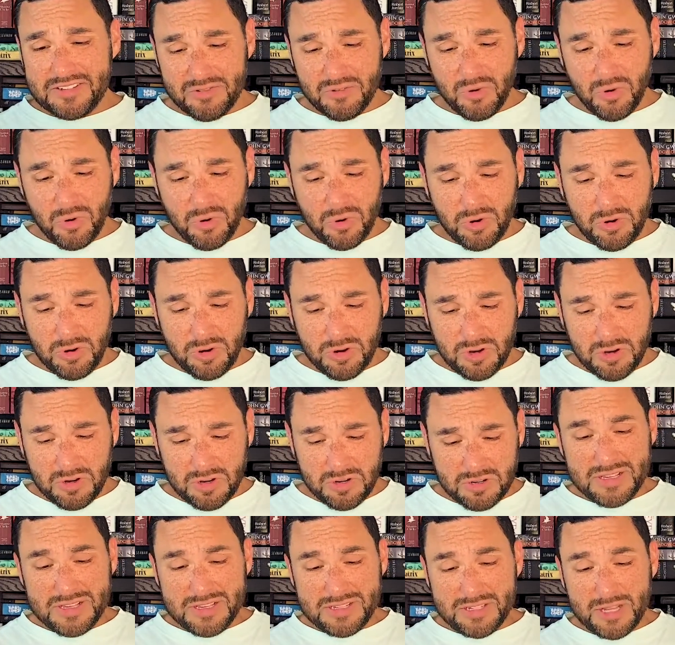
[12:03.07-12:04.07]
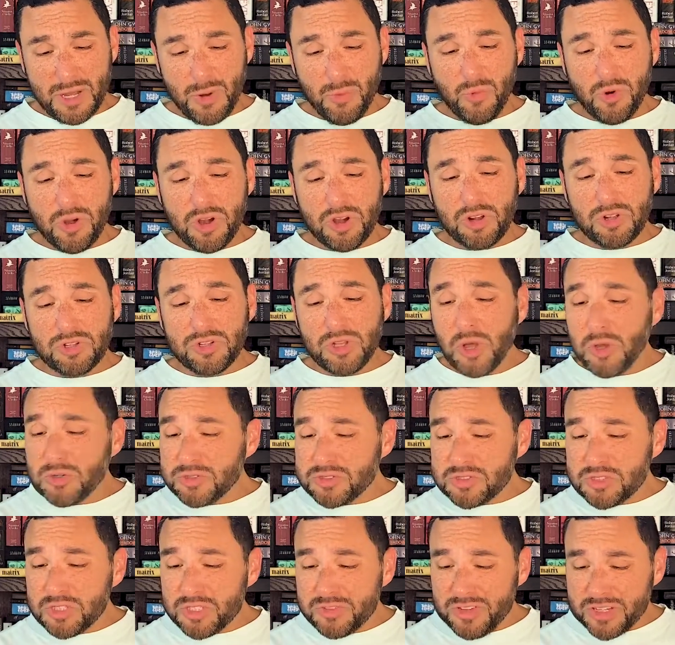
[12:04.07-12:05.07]
or somewhere close
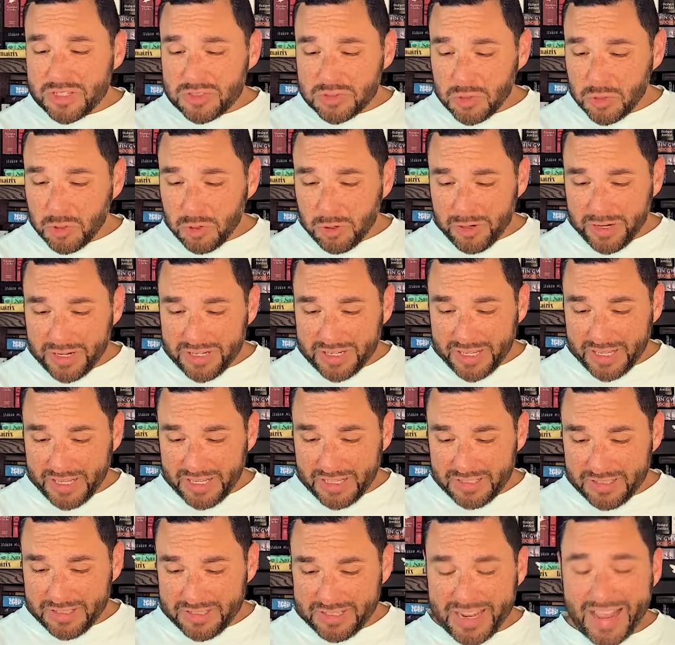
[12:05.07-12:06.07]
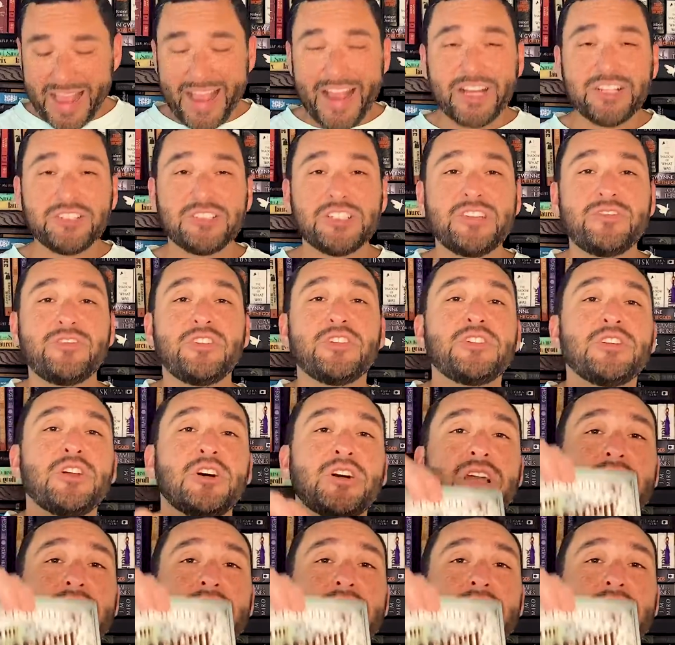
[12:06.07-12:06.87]
to Victorian England. Actually, if you look